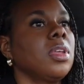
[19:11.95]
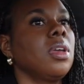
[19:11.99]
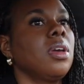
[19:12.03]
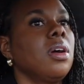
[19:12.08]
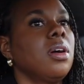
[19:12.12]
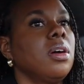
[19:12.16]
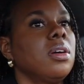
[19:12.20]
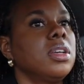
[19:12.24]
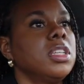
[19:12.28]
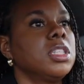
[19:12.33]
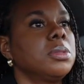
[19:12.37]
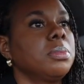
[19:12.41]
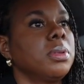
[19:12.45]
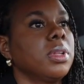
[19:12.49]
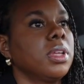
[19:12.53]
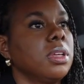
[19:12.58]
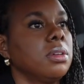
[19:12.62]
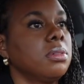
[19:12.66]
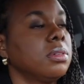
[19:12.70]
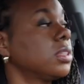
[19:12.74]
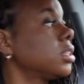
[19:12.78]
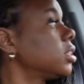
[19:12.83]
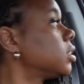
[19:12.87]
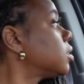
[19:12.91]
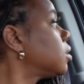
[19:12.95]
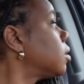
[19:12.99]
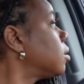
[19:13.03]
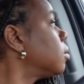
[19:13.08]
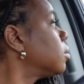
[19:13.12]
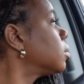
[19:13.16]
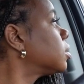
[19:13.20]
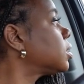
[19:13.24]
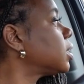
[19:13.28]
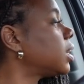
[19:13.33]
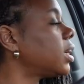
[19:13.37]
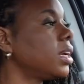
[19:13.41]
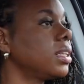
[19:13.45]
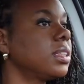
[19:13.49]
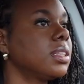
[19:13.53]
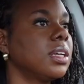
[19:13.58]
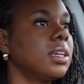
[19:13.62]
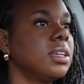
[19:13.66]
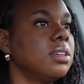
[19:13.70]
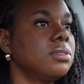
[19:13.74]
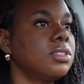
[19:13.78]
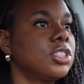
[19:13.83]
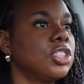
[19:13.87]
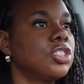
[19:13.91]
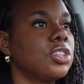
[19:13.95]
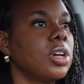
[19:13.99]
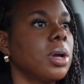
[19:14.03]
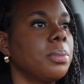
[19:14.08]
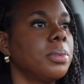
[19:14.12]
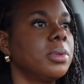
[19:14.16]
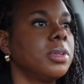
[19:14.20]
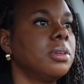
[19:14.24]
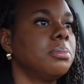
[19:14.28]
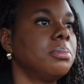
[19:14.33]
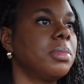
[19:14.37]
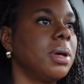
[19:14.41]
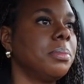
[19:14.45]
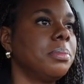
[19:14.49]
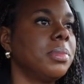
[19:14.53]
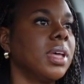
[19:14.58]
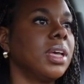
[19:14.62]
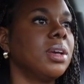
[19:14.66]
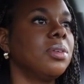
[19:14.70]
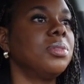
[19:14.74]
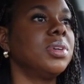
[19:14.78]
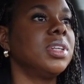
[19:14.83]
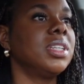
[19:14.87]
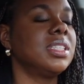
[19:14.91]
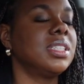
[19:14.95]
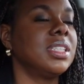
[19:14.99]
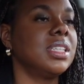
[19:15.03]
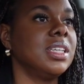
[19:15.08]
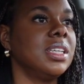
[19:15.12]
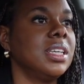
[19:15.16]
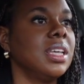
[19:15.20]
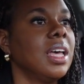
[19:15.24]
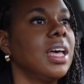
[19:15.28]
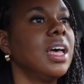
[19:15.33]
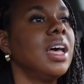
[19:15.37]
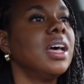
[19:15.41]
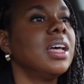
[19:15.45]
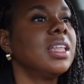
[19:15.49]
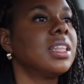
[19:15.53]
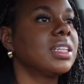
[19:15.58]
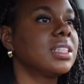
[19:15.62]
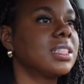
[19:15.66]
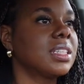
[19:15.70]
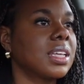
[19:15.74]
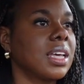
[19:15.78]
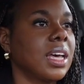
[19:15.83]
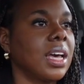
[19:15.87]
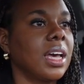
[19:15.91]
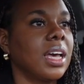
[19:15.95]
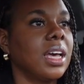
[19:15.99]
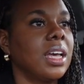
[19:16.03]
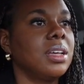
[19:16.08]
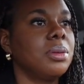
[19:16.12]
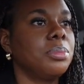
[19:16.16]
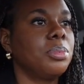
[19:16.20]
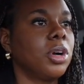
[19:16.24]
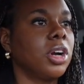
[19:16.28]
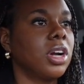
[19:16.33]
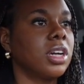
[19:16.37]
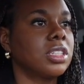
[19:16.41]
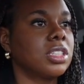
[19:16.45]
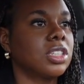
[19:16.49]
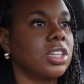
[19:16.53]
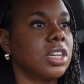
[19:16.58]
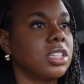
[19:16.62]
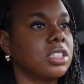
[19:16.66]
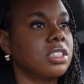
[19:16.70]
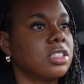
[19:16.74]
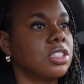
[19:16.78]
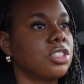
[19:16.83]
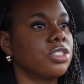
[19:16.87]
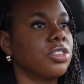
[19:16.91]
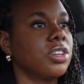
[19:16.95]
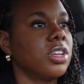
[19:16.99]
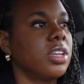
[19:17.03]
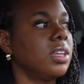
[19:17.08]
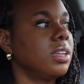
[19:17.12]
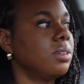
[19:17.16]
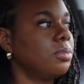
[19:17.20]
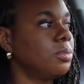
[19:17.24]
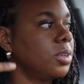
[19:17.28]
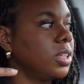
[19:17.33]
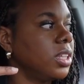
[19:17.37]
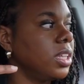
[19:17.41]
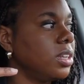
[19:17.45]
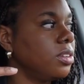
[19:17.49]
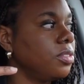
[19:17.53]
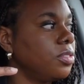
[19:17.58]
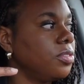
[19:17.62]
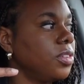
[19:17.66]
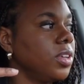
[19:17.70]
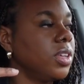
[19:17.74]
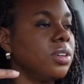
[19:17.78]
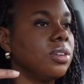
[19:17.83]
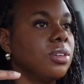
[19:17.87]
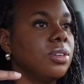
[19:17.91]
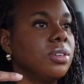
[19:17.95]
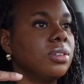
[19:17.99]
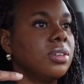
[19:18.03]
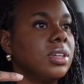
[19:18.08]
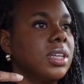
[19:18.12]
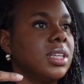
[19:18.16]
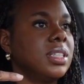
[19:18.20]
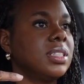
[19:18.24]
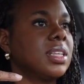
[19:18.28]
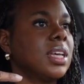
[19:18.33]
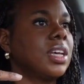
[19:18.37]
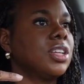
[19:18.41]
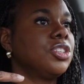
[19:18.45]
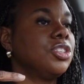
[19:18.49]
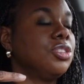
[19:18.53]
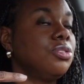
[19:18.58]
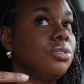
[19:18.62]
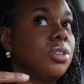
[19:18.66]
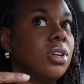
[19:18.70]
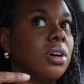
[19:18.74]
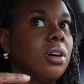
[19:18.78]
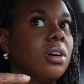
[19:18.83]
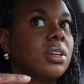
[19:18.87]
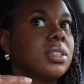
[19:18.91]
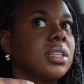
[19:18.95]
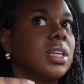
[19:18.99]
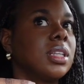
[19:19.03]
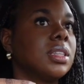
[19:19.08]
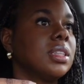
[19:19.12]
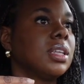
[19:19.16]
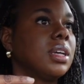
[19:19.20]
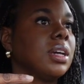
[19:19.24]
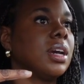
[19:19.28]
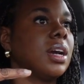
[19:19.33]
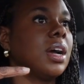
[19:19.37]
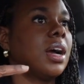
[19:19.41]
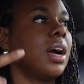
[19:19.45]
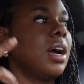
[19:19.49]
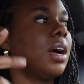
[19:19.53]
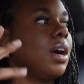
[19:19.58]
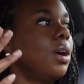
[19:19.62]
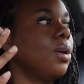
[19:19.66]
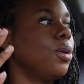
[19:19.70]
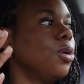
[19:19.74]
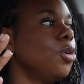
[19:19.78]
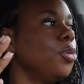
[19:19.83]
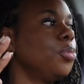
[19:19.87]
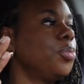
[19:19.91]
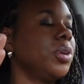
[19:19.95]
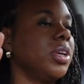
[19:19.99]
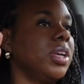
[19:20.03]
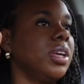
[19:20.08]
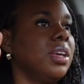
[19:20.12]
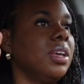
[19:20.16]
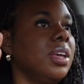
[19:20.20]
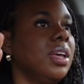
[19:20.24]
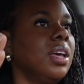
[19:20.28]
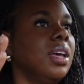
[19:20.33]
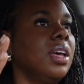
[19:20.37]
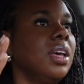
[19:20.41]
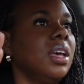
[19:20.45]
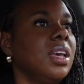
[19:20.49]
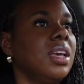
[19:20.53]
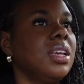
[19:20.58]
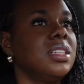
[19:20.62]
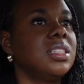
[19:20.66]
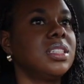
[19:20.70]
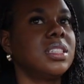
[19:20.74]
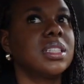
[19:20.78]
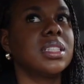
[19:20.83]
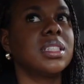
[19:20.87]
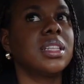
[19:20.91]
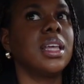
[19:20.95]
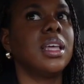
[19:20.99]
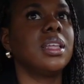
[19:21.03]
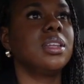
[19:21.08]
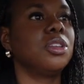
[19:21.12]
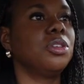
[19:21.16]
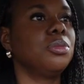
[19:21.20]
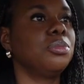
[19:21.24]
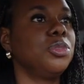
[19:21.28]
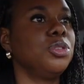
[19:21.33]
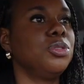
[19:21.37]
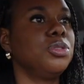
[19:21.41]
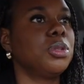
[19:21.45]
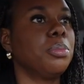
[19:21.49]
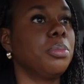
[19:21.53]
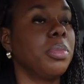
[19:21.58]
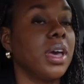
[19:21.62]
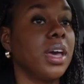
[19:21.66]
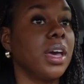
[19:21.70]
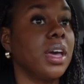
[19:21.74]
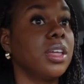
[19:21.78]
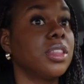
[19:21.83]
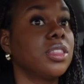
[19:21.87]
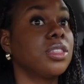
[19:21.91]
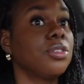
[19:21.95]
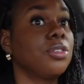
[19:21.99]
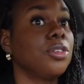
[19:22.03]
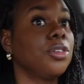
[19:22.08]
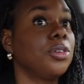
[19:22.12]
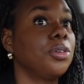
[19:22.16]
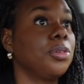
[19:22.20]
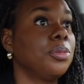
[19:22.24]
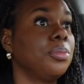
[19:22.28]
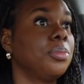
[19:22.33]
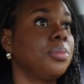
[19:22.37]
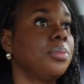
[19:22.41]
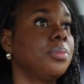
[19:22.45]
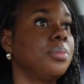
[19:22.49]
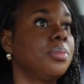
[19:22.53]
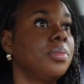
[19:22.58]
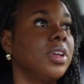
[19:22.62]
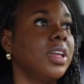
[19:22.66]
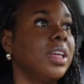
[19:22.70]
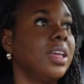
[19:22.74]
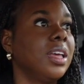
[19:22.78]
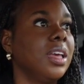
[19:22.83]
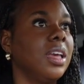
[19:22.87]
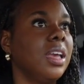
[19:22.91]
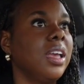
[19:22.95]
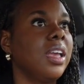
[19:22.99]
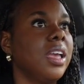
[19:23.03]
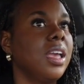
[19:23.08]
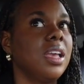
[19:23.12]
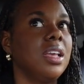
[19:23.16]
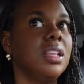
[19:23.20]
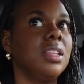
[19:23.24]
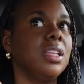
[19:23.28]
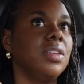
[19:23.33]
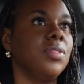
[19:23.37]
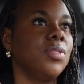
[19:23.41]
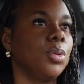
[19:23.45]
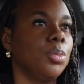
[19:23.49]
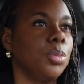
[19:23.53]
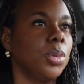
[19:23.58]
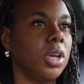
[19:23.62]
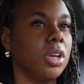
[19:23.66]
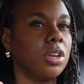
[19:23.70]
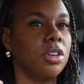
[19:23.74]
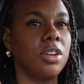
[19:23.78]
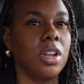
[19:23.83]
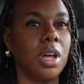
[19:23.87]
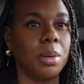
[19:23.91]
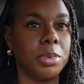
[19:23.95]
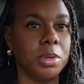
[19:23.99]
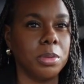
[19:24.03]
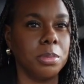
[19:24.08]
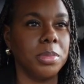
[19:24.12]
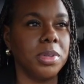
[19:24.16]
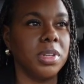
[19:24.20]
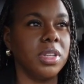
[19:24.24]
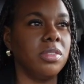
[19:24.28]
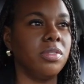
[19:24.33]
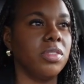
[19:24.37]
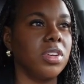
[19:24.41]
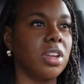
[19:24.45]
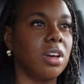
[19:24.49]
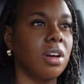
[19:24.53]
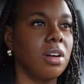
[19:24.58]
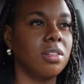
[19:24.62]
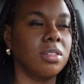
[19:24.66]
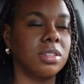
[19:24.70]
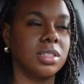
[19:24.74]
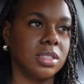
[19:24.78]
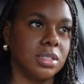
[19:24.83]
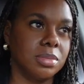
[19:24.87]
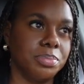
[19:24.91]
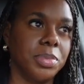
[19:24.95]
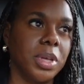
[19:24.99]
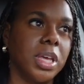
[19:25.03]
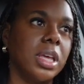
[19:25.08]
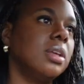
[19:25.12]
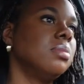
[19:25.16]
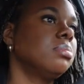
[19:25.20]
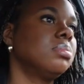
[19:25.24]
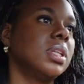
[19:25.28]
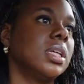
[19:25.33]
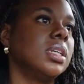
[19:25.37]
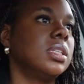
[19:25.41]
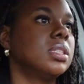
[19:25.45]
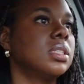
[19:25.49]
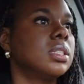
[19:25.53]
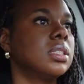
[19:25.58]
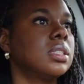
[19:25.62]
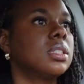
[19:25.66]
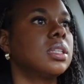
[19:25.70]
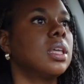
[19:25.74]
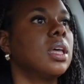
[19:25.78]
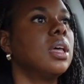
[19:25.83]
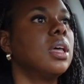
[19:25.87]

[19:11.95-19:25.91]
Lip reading: Oh, he's playing with his dogs. I thought he was dropping them. I'm like, what is he? There's a guy parked across the street in the field, and he's got 2 dogs out there. I hope he's just letting them use the bathroom and he ain't leaving them there. You know how people be leaving dogs places.